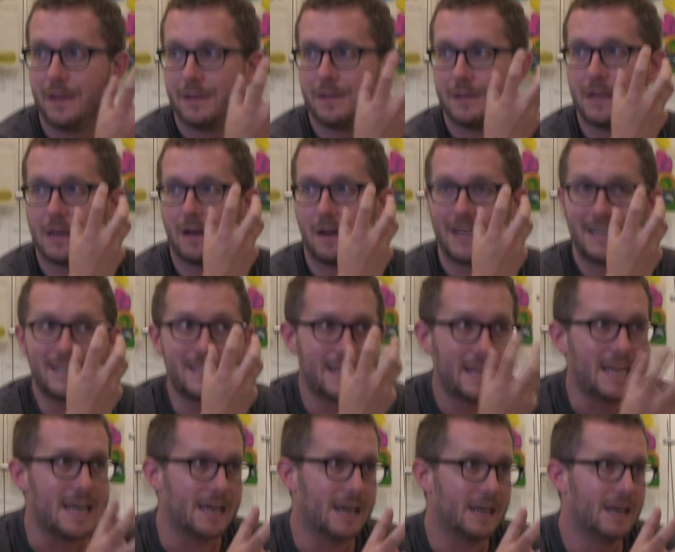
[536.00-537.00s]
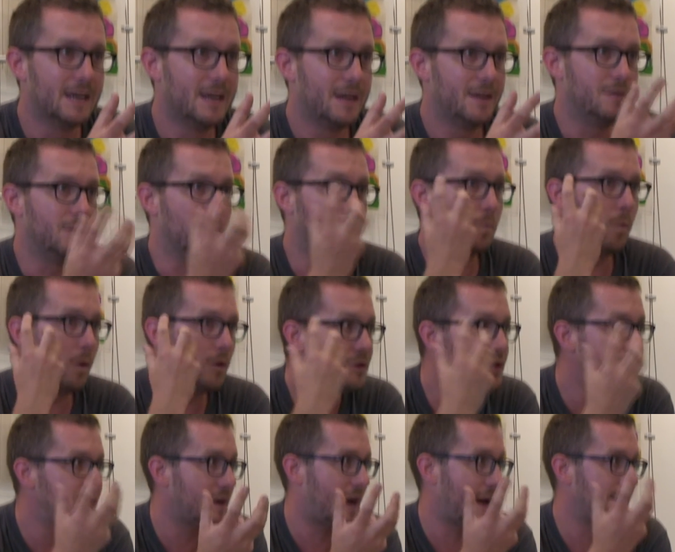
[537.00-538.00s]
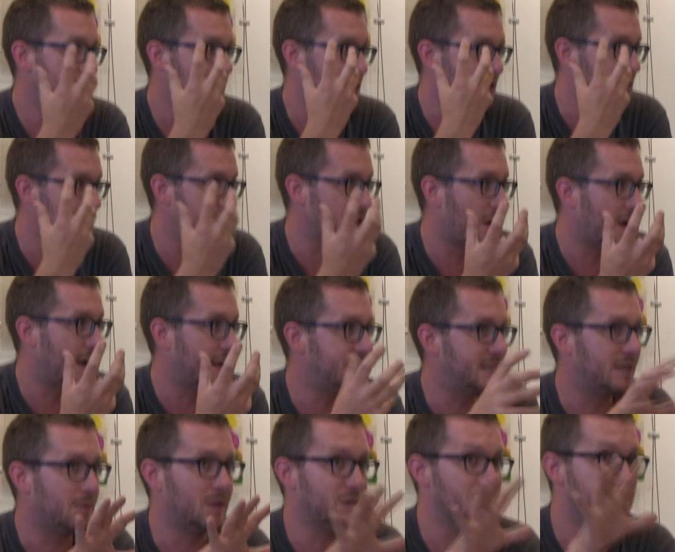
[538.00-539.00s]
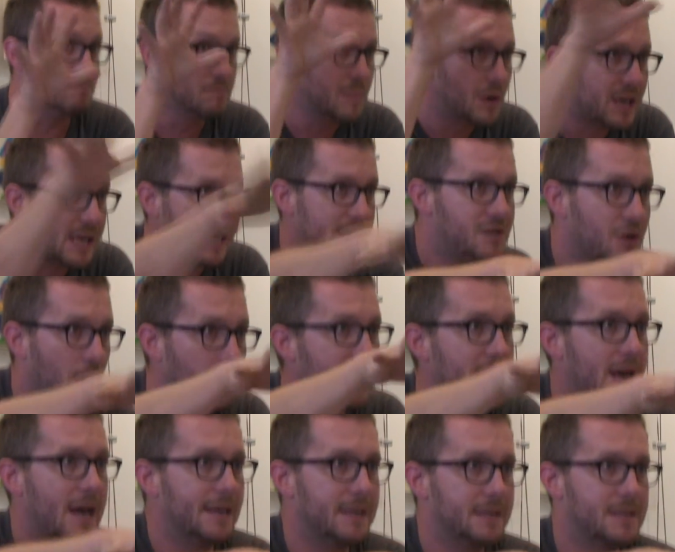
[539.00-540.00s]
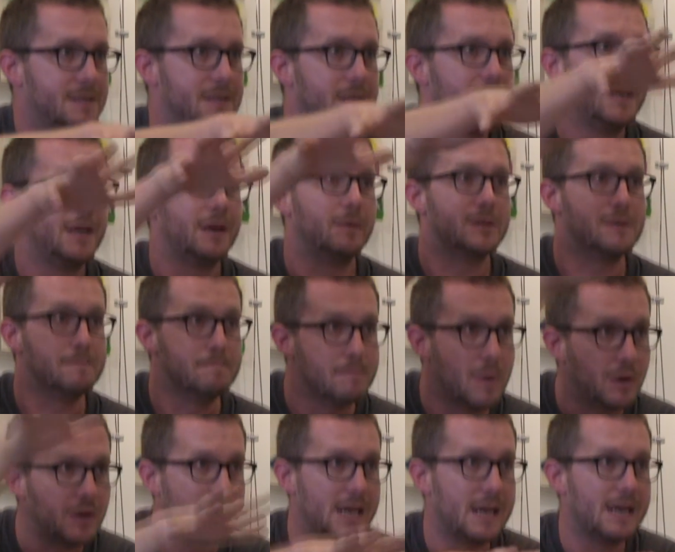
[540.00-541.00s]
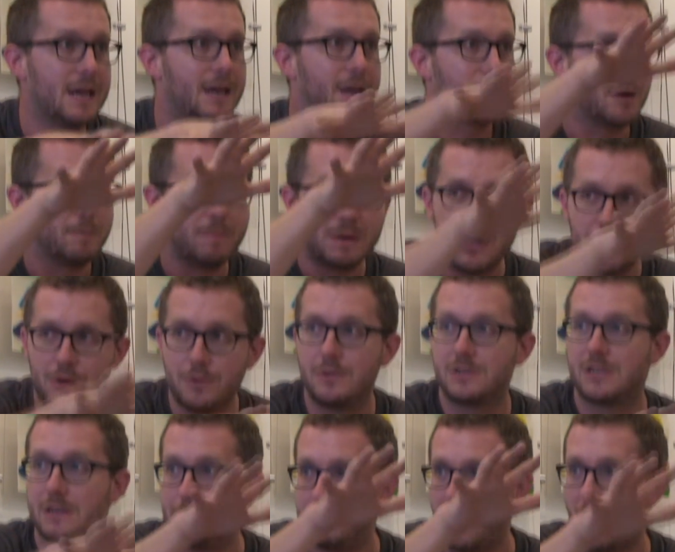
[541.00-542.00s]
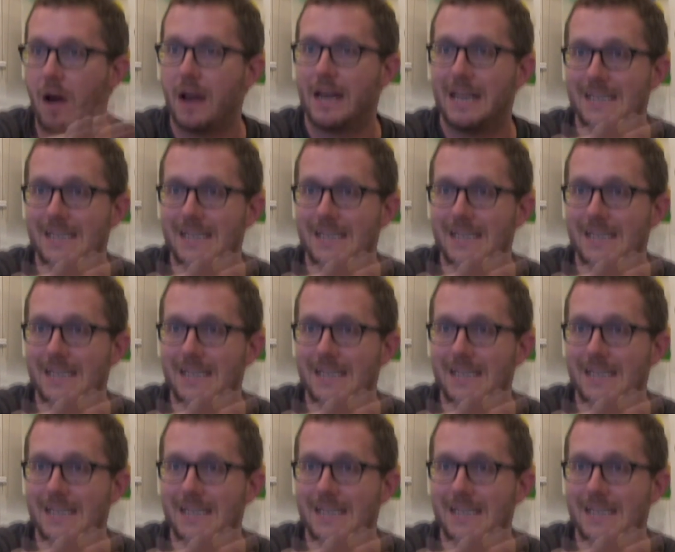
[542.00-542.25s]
The idea that once you have a society in which money dominates, in which money can be used to buy